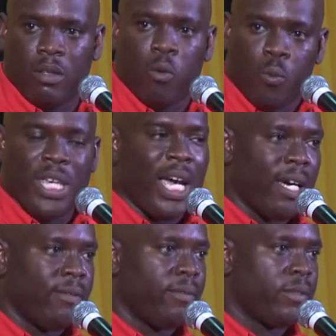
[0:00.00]
we
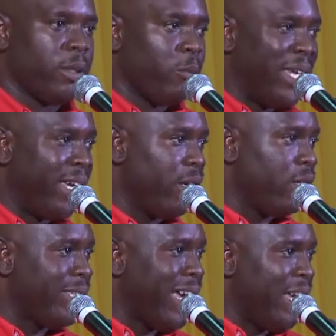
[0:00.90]
have to
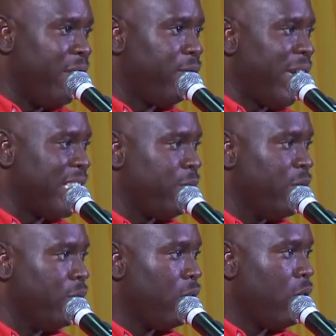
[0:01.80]
make that
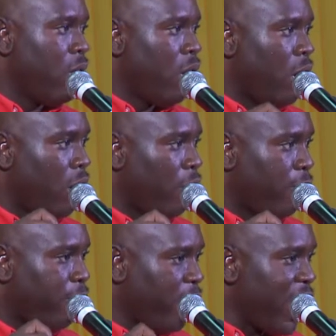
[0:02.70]
investment
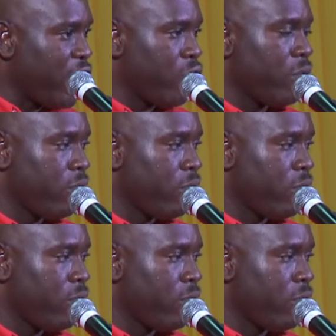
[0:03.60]
fresh,